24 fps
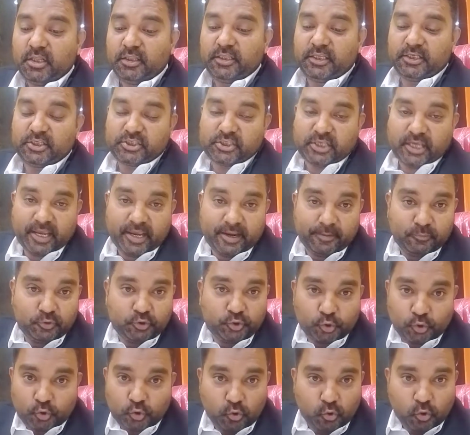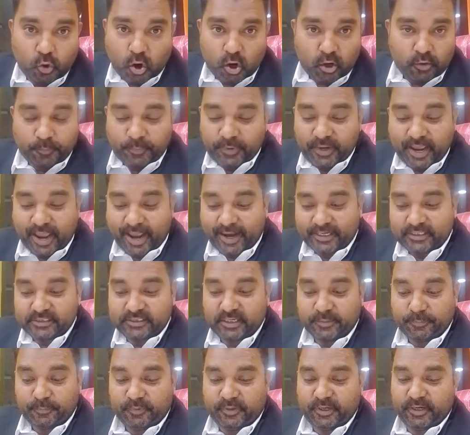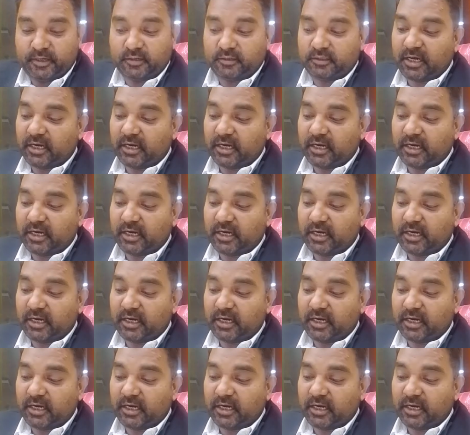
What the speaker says: the same should not be accepted.